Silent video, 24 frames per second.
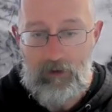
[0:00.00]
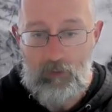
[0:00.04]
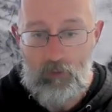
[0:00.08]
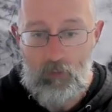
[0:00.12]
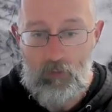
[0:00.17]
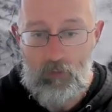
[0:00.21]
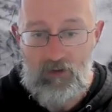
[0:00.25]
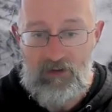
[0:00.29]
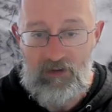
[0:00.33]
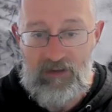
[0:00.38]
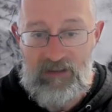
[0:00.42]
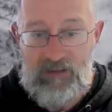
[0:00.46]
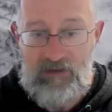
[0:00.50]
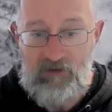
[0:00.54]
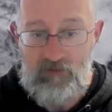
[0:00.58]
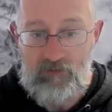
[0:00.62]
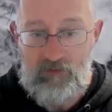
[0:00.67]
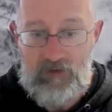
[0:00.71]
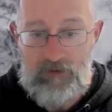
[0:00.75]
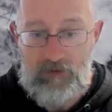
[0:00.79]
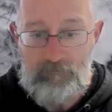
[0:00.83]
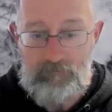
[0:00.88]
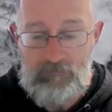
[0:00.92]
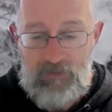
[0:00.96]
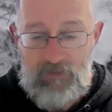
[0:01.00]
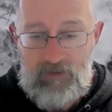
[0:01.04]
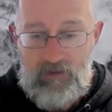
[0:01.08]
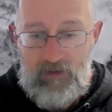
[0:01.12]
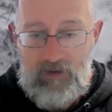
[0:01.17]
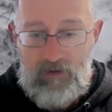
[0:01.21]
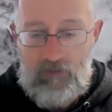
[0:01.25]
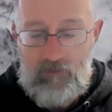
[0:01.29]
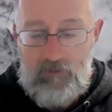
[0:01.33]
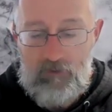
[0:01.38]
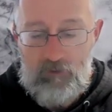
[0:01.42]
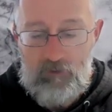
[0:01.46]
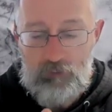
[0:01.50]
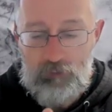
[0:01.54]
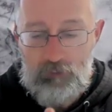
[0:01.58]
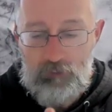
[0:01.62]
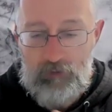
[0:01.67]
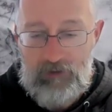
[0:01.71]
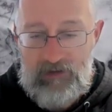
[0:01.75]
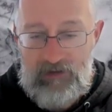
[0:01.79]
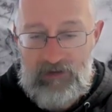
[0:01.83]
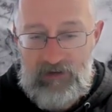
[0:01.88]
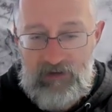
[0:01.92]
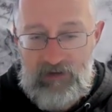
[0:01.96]
quite easily. The
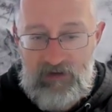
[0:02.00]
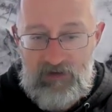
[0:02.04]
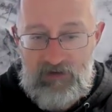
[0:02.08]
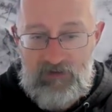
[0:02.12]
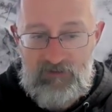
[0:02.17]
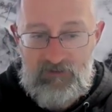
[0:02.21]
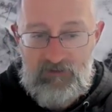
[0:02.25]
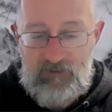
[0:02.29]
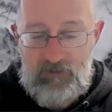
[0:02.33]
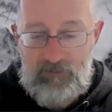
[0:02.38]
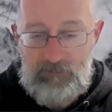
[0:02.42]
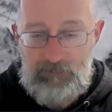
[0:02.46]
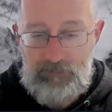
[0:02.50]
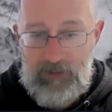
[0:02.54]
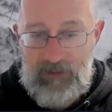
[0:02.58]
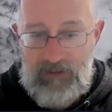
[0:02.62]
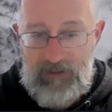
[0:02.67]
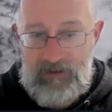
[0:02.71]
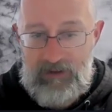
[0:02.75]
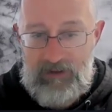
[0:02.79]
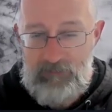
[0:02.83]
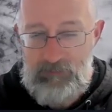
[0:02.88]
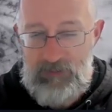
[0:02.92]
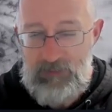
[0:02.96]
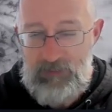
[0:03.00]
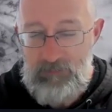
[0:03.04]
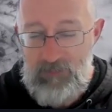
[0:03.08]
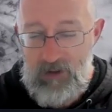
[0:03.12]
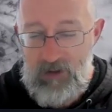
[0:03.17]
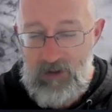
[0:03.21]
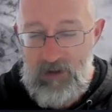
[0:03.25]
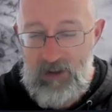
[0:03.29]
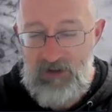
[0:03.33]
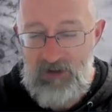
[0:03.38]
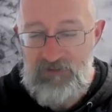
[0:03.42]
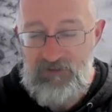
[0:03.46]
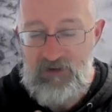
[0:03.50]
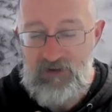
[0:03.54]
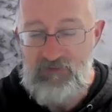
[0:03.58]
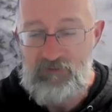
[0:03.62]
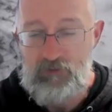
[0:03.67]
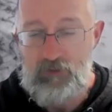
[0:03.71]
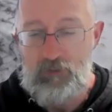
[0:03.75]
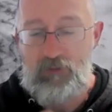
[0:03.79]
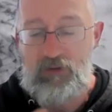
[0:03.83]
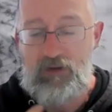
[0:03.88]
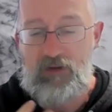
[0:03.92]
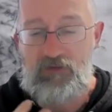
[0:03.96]
trick is pain can be masked.
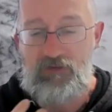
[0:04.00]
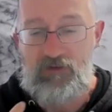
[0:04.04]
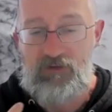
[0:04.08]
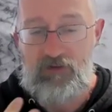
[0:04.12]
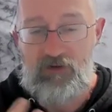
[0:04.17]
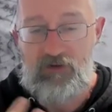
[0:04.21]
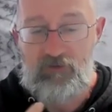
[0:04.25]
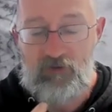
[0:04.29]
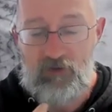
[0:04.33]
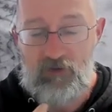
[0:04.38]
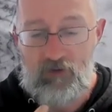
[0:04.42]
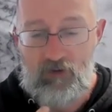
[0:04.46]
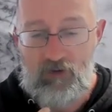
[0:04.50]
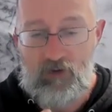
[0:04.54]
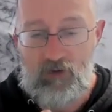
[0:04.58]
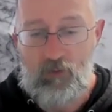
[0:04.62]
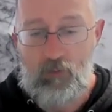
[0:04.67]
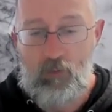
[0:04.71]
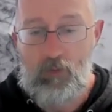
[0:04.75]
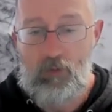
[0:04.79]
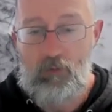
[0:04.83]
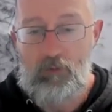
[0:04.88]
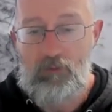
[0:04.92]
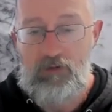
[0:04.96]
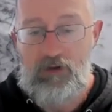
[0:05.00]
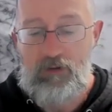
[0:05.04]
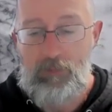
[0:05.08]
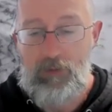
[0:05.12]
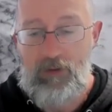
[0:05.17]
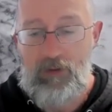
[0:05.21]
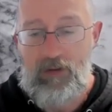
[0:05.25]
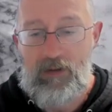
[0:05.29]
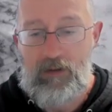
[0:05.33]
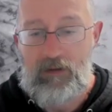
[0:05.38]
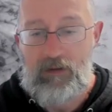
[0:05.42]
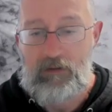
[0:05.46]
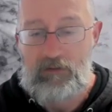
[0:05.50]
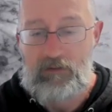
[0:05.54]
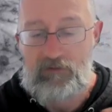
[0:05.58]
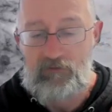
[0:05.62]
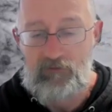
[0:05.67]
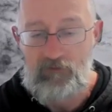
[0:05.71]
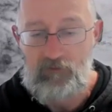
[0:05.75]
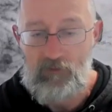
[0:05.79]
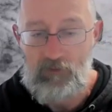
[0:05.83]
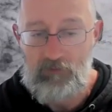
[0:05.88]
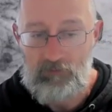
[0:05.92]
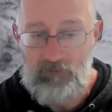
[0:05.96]
Everyone has a different kind of quality of pain,
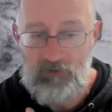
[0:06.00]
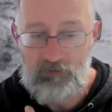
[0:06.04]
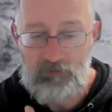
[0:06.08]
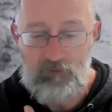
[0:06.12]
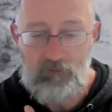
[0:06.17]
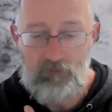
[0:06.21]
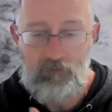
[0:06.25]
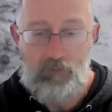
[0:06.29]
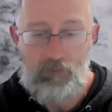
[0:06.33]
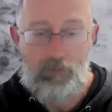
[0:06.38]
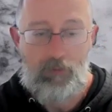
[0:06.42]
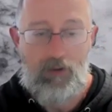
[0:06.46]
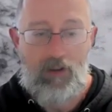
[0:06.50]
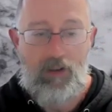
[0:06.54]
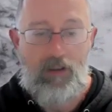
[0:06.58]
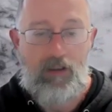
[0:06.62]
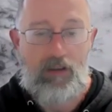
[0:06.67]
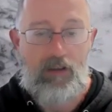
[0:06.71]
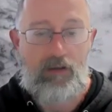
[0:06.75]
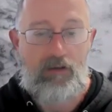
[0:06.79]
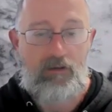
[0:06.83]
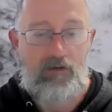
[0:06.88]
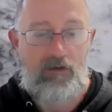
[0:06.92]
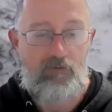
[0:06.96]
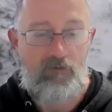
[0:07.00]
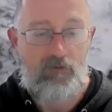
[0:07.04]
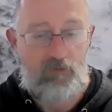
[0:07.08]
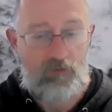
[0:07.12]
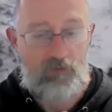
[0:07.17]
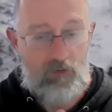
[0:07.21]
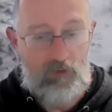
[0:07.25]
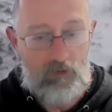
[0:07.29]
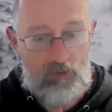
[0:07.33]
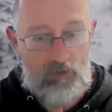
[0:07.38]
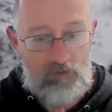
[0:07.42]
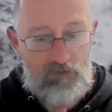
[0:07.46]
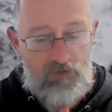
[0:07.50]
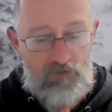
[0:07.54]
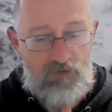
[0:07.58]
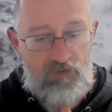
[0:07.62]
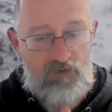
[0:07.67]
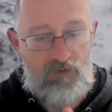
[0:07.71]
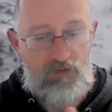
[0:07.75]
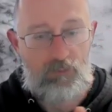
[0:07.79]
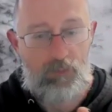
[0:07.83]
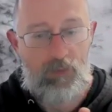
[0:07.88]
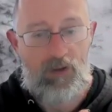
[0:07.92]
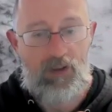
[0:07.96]
different threshold of pain, different
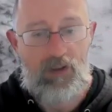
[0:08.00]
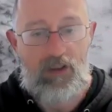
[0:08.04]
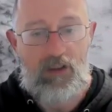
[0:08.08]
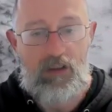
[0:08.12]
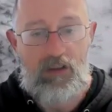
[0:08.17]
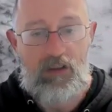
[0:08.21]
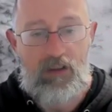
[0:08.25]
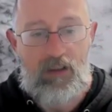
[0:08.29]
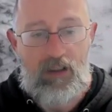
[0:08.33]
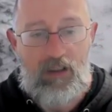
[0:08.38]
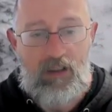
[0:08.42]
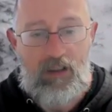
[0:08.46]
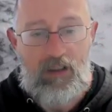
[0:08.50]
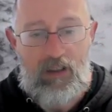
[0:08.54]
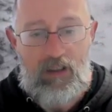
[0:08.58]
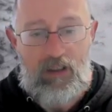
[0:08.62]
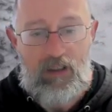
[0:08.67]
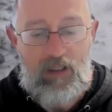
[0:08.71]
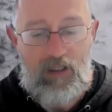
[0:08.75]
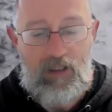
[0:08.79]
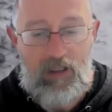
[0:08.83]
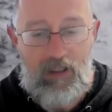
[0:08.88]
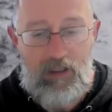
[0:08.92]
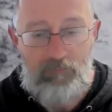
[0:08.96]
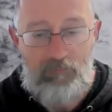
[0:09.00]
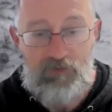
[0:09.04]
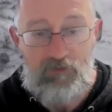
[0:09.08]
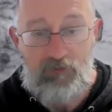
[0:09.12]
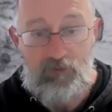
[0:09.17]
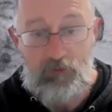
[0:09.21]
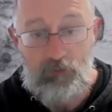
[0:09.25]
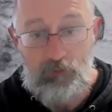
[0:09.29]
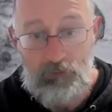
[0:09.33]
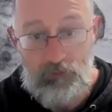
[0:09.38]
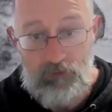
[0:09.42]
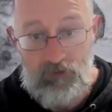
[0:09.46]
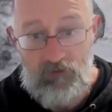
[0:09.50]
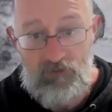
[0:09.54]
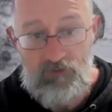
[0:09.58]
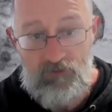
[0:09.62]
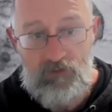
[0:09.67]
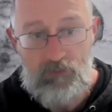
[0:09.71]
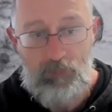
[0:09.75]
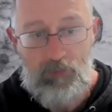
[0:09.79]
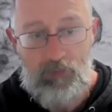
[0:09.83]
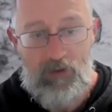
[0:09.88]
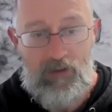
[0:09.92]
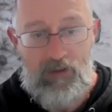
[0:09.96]
tolerances to pain, different triggers
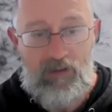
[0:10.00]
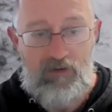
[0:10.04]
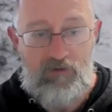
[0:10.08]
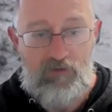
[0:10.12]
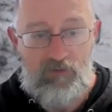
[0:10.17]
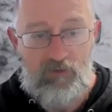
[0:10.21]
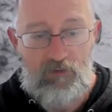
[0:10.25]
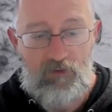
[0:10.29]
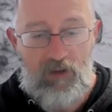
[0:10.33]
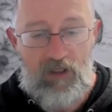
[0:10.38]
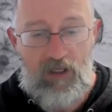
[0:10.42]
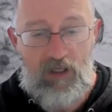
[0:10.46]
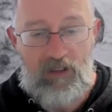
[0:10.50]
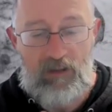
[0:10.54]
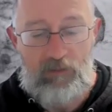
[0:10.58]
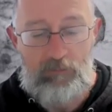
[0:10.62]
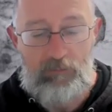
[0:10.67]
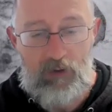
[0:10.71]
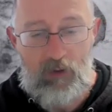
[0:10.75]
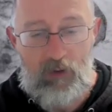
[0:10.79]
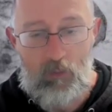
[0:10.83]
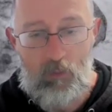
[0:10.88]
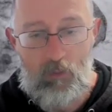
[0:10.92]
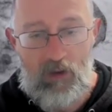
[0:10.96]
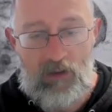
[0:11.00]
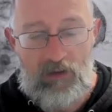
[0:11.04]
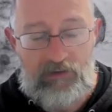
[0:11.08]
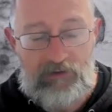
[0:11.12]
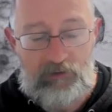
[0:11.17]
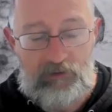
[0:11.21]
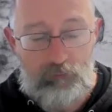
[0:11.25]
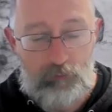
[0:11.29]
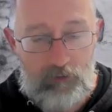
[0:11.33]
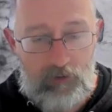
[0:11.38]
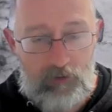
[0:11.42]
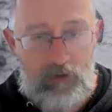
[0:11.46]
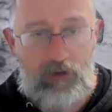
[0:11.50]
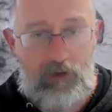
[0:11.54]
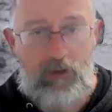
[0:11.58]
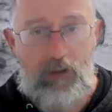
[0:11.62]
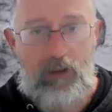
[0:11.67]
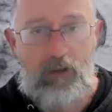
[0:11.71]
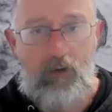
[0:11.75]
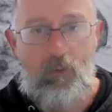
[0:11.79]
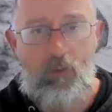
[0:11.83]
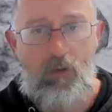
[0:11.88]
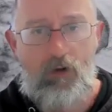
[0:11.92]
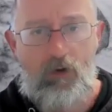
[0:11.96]
to pain. So it can be quite tricky
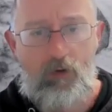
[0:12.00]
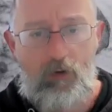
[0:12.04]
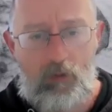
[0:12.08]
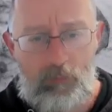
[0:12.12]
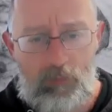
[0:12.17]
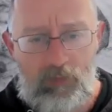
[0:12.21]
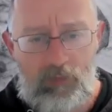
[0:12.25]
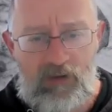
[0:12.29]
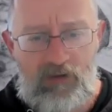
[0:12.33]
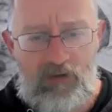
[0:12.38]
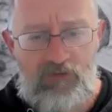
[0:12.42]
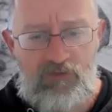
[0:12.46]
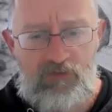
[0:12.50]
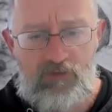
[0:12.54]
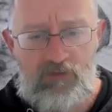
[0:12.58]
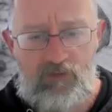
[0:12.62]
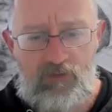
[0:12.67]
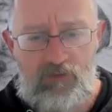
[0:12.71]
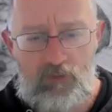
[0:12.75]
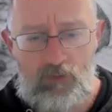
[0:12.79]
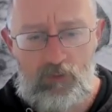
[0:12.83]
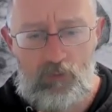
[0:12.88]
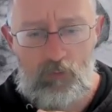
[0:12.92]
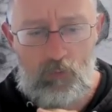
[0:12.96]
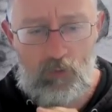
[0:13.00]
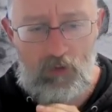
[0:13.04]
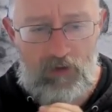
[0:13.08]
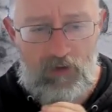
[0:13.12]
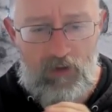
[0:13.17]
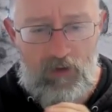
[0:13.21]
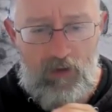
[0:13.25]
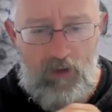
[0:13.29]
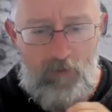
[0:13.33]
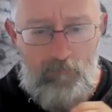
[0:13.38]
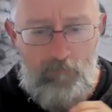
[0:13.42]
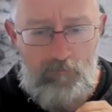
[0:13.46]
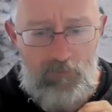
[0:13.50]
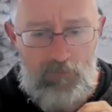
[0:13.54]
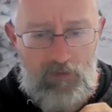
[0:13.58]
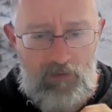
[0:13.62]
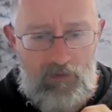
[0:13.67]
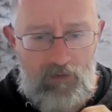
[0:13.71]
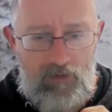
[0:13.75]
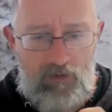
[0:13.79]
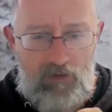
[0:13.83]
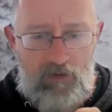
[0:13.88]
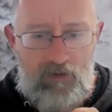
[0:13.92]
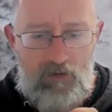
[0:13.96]
and quite complex to work out.
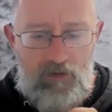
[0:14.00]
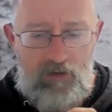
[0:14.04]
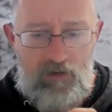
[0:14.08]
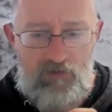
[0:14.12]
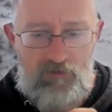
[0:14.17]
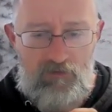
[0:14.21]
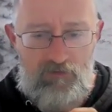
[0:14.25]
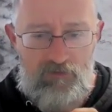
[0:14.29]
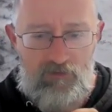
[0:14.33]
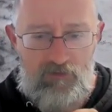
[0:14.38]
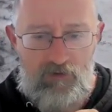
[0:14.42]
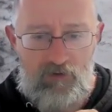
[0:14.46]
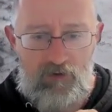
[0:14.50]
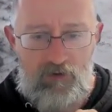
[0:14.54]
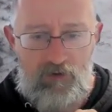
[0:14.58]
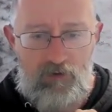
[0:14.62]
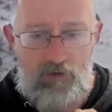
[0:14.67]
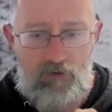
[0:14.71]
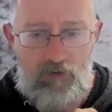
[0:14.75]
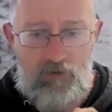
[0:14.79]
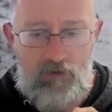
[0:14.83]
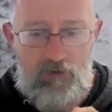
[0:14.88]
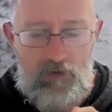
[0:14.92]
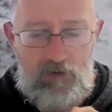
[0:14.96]
And so